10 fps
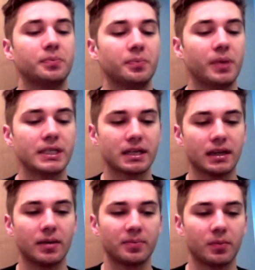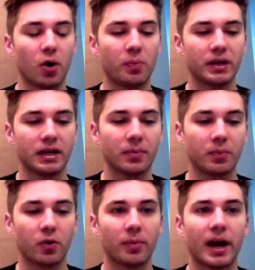basically I'm hoping to get
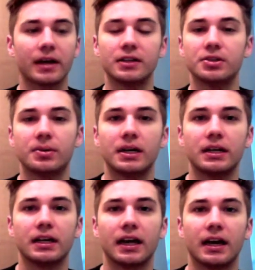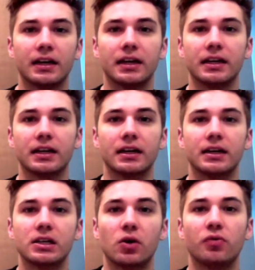more back into it again, and
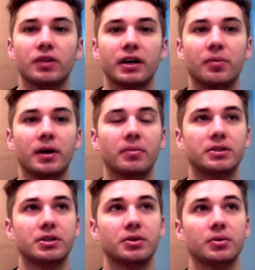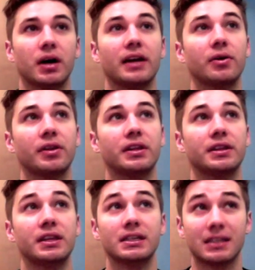hopefully I'll be able to. I know that
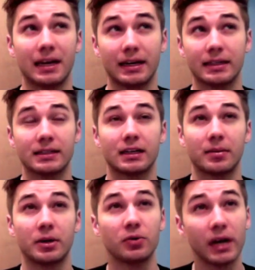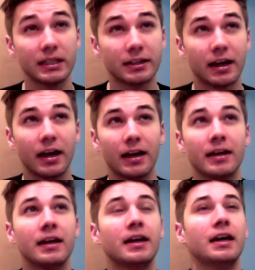this lighting isn't going to be great today,
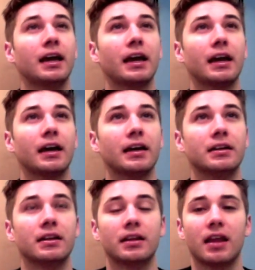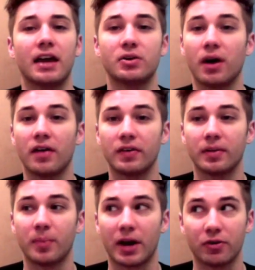and I don't have a
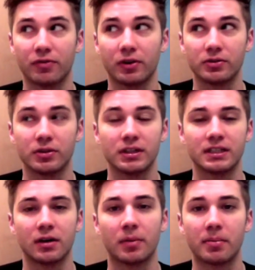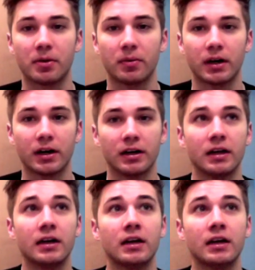microphone, so the sound might be weird,